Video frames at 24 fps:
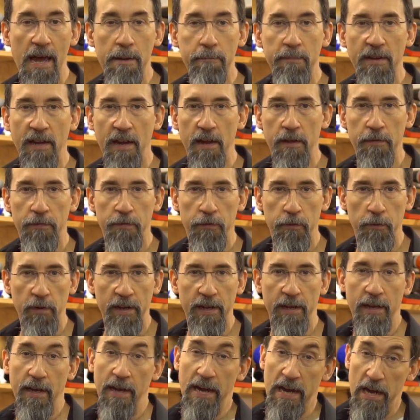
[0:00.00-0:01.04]

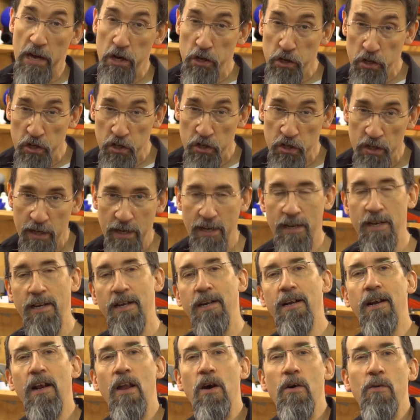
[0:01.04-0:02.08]
MK3-ish
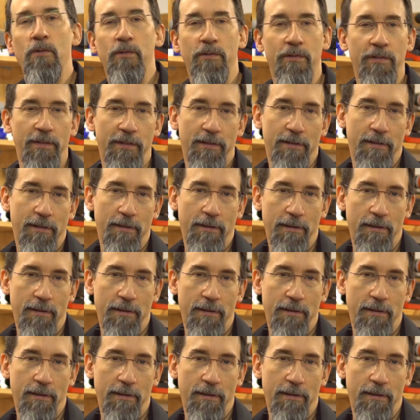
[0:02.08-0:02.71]
clone.